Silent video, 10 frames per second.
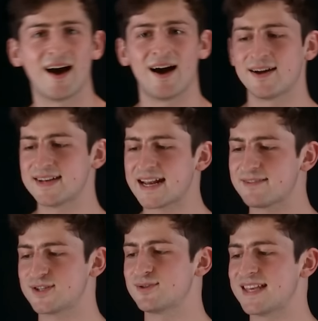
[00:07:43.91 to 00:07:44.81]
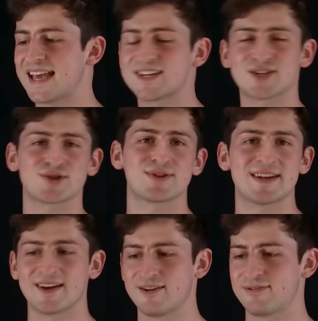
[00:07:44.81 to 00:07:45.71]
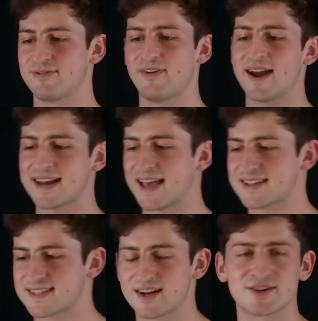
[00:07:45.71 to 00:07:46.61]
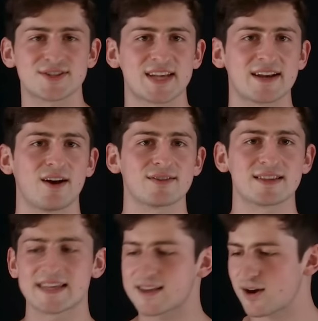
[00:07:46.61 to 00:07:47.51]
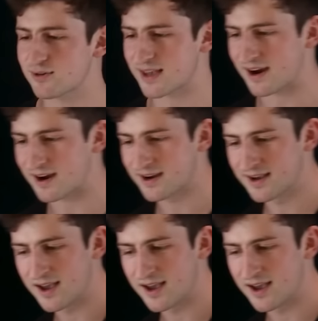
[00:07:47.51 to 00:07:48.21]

native to the industry of finance and understand all the lingo there.